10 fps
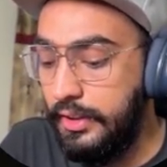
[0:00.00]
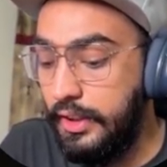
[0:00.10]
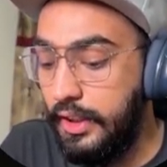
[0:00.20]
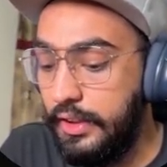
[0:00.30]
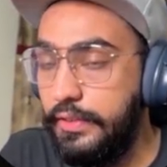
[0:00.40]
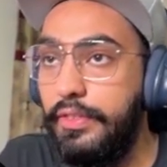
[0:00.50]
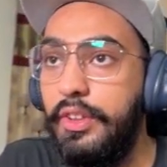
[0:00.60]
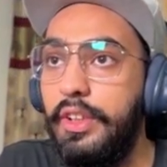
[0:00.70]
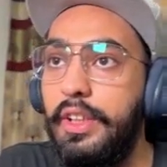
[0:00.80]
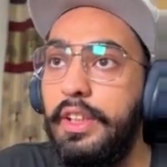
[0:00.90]
dark
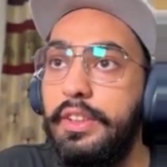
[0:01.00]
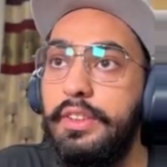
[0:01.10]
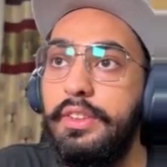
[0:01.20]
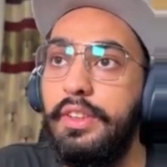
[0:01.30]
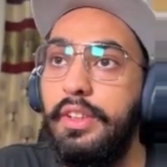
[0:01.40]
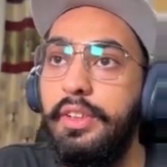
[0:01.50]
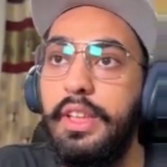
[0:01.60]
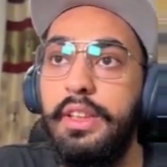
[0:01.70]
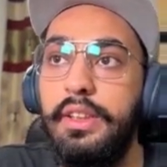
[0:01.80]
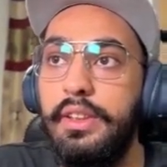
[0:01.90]
forest.
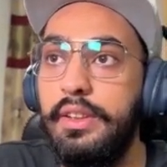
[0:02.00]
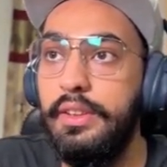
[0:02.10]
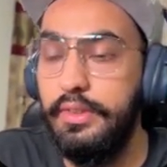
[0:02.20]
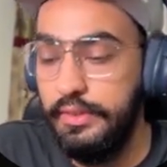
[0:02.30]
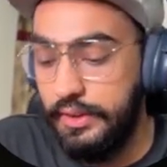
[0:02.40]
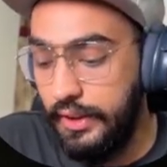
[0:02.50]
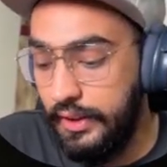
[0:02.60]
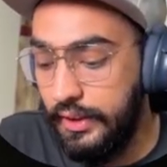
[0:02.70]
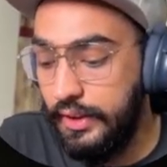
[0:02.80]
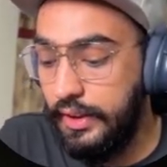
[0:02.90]

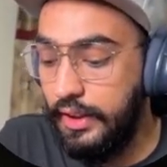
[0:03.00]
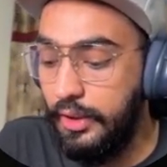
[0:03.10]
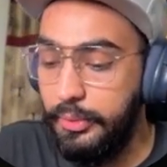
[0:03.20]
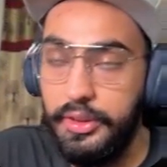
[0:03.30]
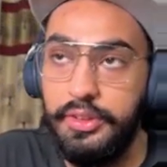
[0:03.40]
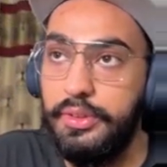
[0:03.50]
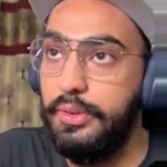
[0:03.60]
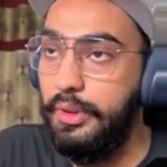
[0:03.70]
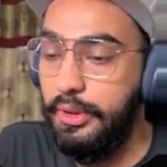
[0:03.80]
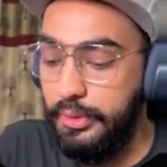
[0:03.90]
Okay, and now we are
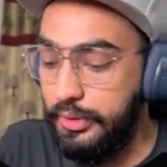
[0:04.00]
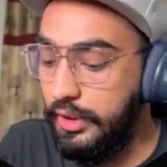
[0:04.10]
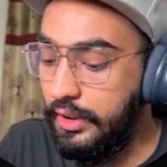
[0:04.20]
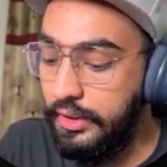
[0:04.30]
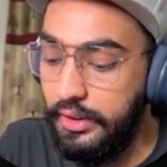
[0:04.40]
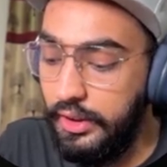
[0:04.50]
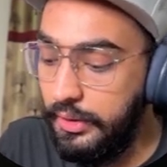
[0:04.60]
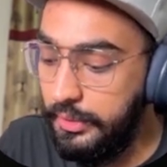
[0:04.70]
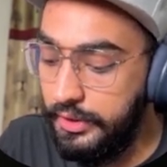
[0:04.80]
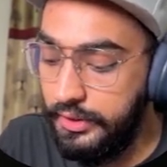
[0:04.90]
just going to run
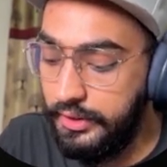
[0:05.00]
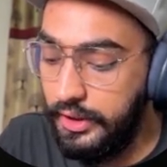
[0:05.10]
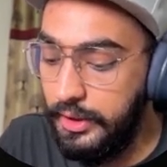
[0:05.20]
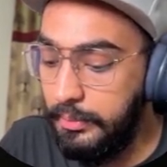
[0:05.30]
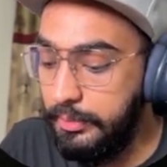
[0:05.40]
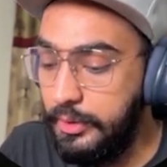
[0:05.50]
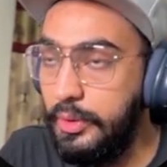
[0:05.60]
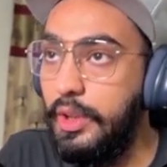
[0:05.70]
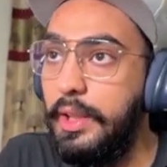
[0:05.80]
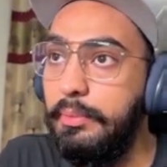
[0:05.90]
our skip.
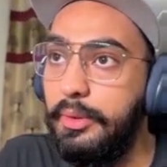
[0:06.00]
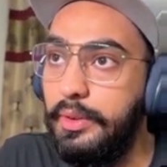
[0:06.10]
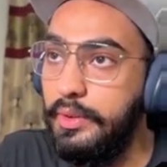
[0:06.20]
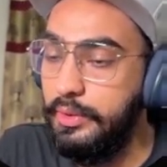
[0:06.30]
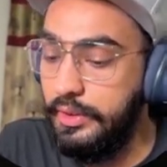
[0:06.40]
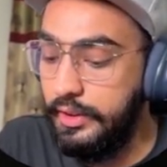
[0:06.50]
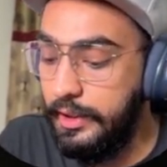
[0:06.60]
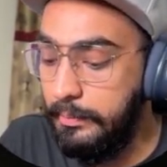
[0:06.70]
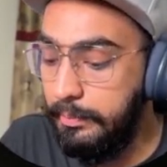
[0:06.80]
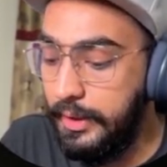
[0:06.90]
So I'm going to run
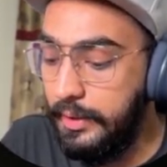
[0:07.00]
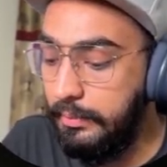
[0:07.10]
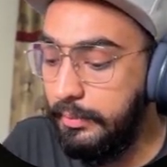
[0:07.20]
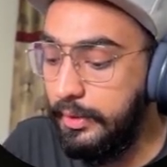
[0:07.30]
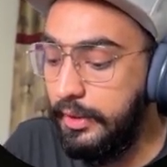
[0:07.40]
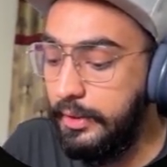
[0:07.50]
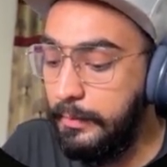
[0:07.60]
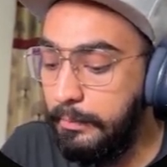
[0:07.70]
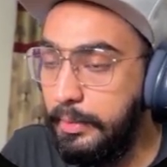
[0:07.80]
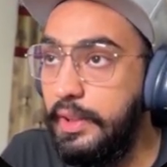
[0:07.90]
npm run
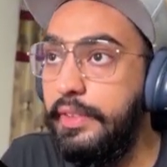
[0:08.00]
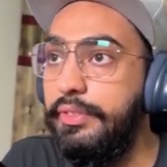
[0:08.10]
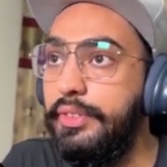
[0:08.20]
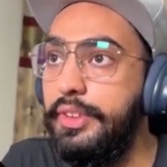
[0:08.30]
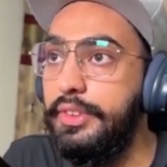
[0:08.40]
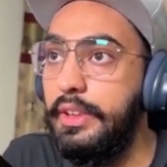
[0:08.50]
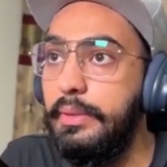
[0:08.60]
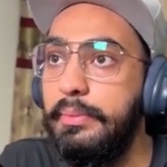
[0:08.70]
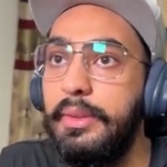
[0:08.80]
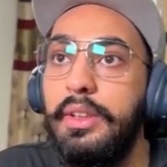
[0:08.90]
build for the
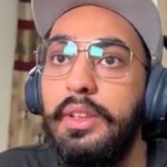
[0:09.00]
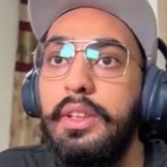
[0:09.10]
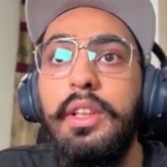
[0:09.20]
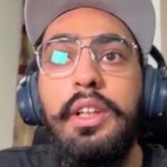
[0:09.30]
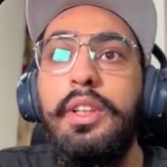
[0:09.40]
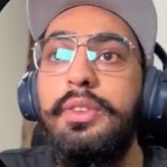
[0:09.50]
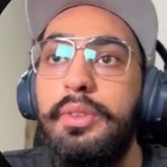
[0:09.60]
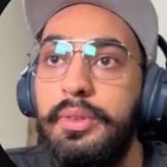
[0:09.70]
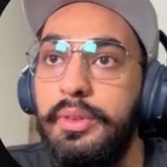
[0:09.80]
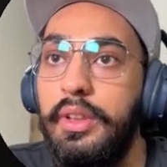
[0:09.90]
same.
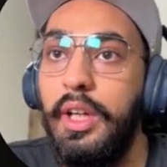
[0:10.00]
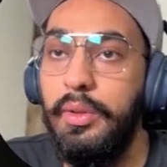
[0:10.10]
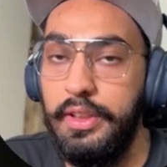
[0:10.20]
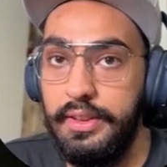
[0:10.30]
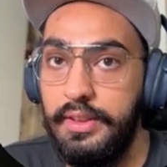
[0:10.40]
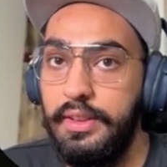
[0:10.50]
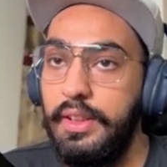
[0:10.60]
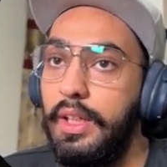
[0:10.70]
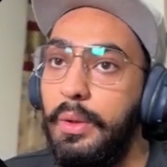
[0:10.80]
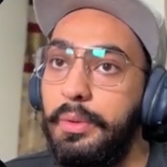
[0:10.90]
So now let's
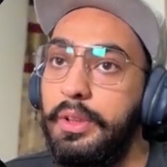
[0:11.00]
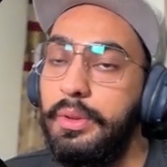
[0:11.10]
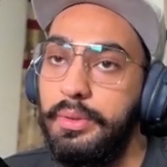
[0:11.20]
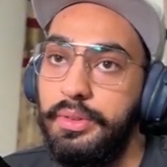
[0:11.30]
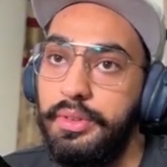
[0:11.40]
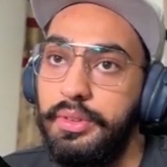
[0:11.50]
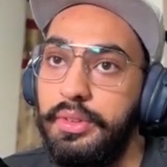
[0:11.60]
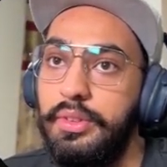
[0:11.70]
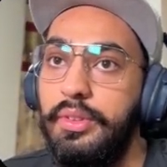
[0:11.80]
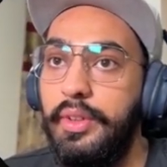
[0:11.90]
see how it goes.
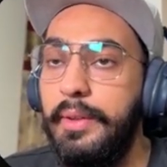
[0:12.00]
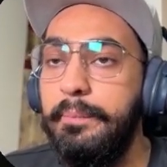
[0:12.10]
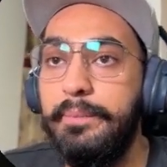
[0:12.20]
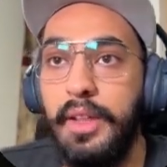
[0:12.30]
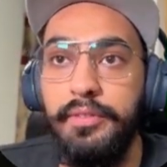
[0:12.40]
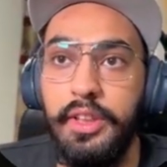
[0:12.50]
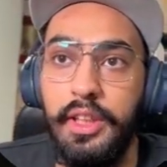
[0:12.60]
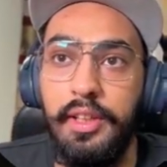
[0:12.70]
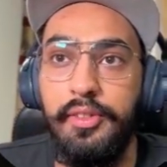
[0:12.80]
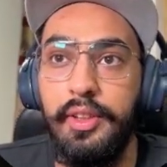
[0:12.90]
Okay, we are
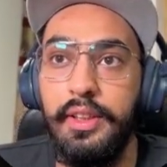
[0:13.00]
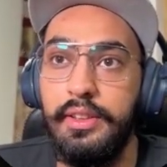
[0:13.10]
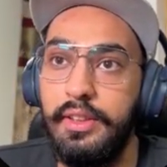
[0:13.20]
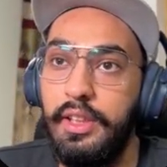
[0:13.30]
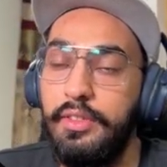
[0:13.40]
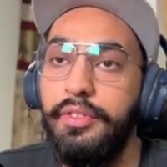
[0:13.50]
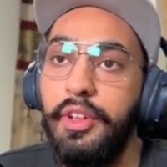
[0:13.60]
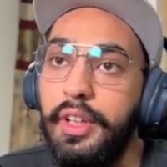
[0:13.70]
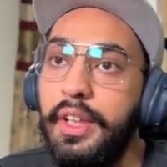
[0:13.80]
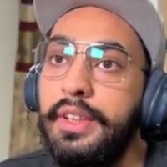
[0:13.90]
entering the dark
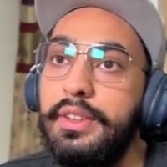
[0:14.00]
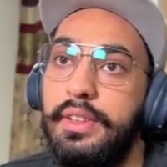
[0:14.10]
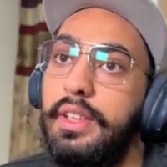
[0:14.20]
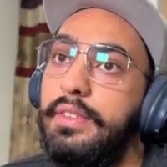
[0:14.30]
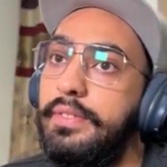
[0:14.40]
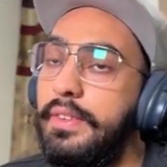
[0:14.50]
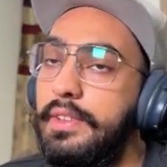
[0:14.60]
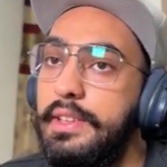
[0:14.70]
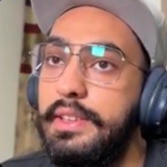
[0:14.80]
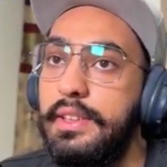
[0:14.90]
forest, and we
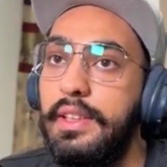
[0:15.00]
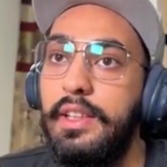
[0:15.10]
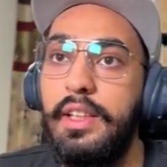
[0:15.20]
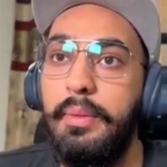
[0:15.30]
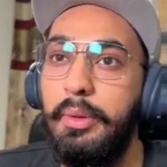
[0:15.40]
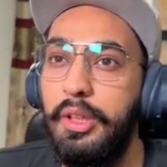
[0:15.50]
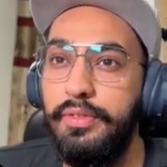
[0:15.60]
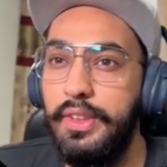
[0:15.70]
will see a couple of